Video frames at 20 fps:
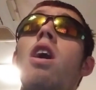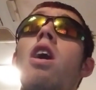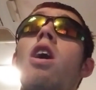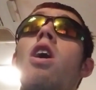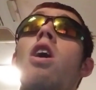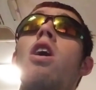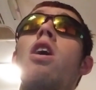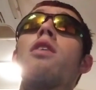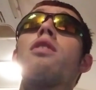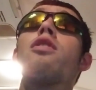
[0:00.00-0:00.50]

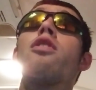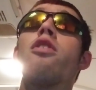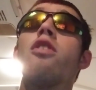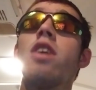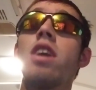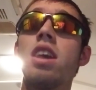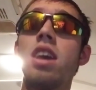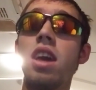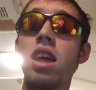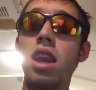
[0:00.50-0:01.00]
are
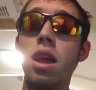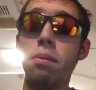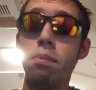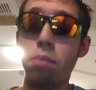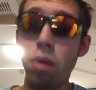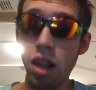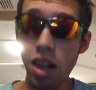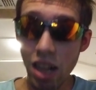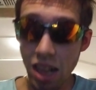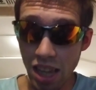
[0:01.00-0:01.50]
freaking
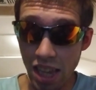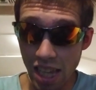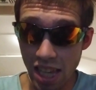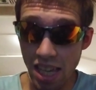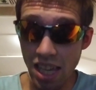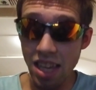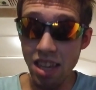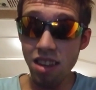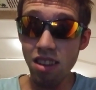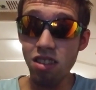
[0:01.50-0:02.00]

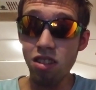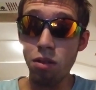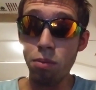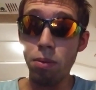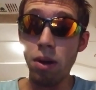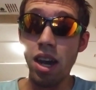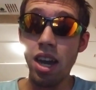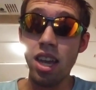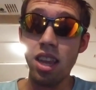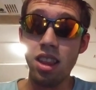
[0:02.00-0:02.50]
pleased
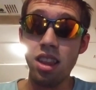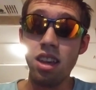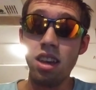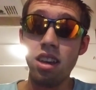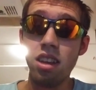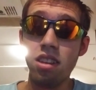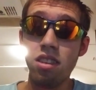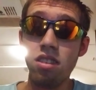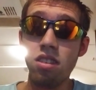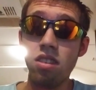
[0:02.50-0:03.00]
by
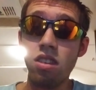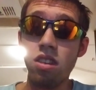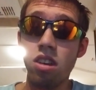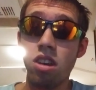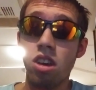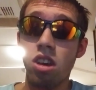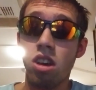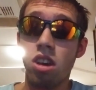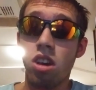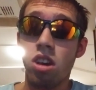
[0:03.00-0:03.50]
this.
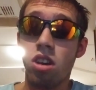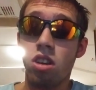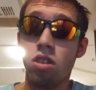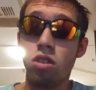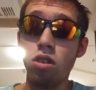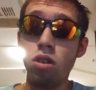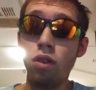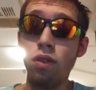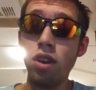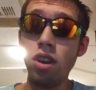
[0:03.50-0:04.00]

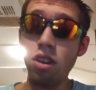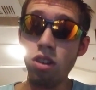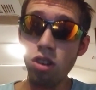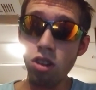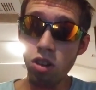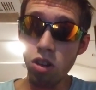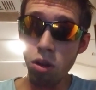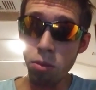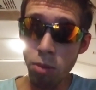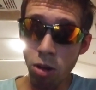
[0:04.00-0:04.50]
So if you don't
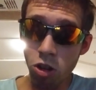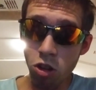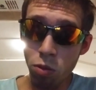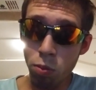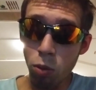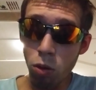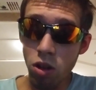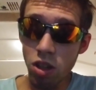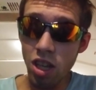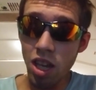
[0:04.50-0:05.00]
know who
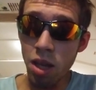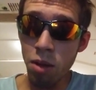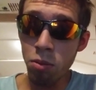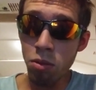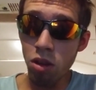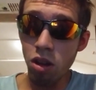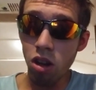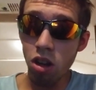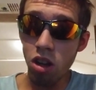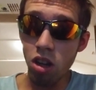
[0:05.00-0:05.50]
Motorsport
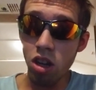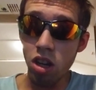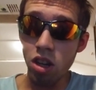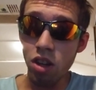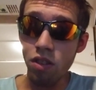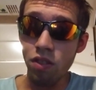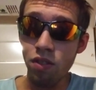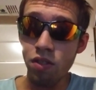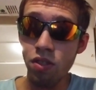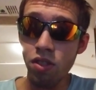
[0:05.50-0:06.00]
Games
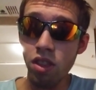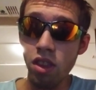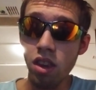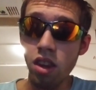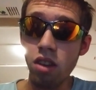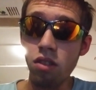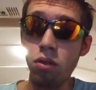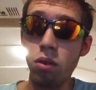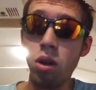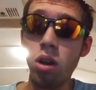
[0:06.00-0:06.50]
are,
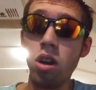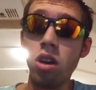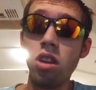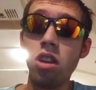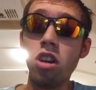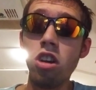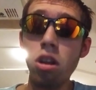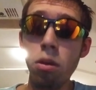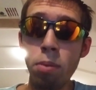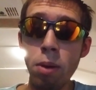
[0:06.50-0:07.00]
well,
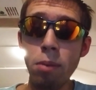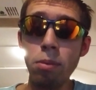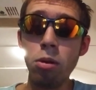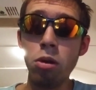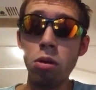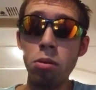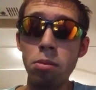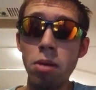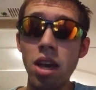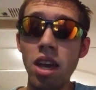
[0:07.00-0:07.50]
they're the people
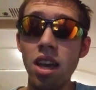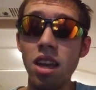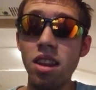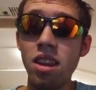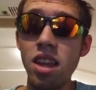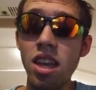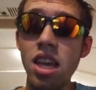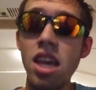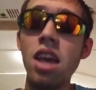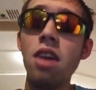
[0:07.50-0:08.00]
who made
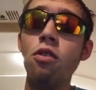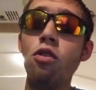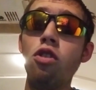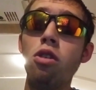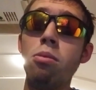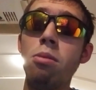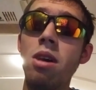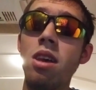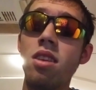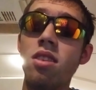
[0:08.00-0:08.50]
the
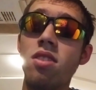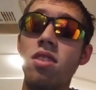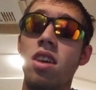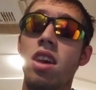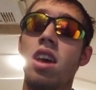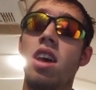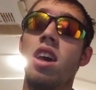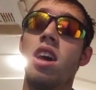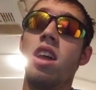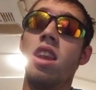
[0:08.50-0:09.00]
infamous
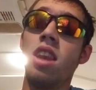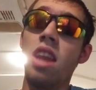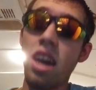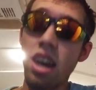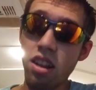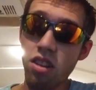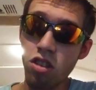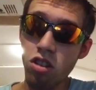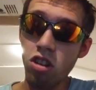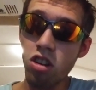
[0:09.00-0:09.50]

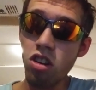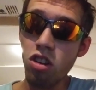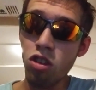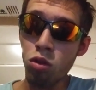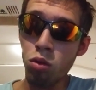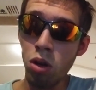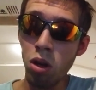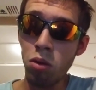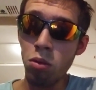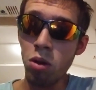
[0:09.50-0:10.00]
NASCAR
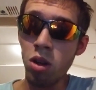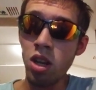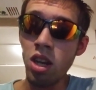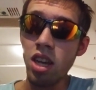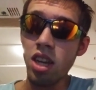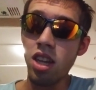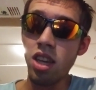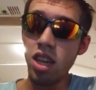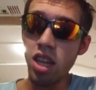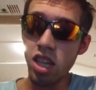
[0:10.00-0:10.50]
21
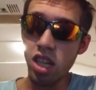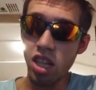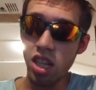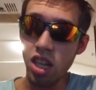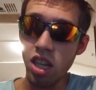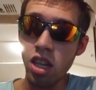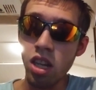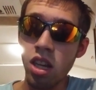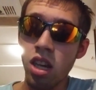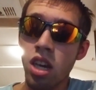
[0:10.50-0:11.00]

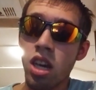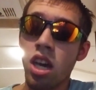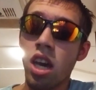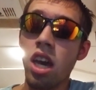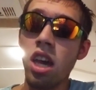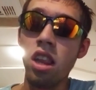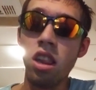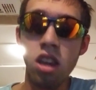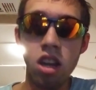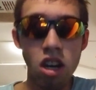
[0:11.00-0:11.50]
Ignition
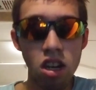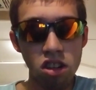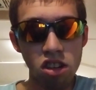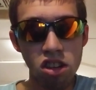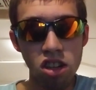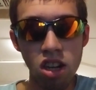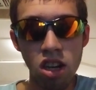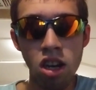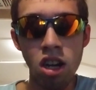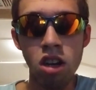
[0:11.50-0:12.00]
and
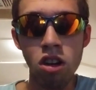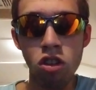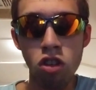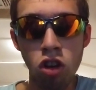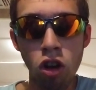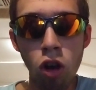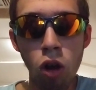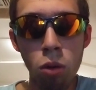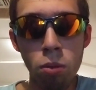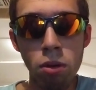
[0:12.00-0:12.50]
launched it in
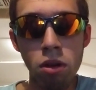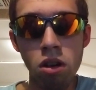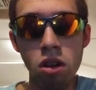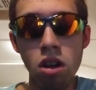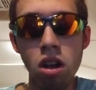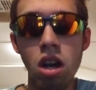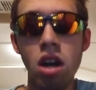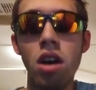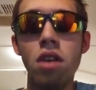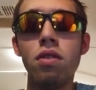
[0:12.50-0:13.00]
October
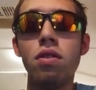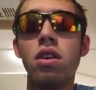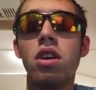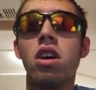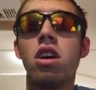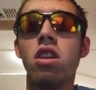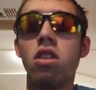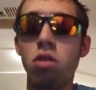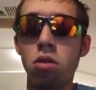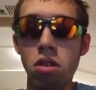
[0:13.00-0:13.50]
of
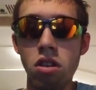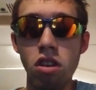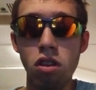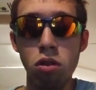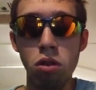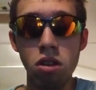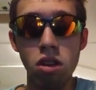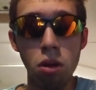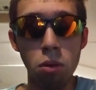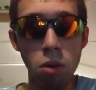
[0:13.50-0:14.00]

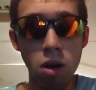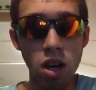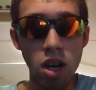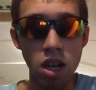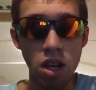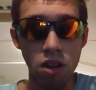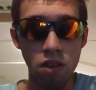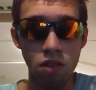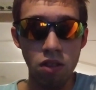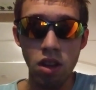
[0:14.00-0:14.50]

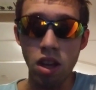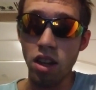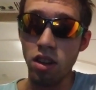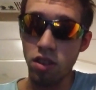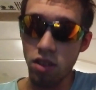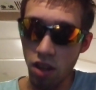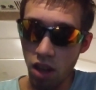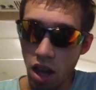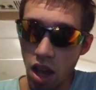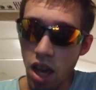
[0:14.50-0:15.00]
2021,
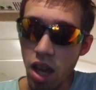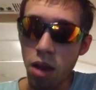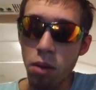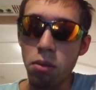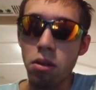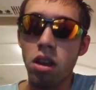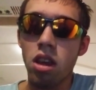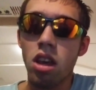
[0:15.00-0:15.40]
hence the name.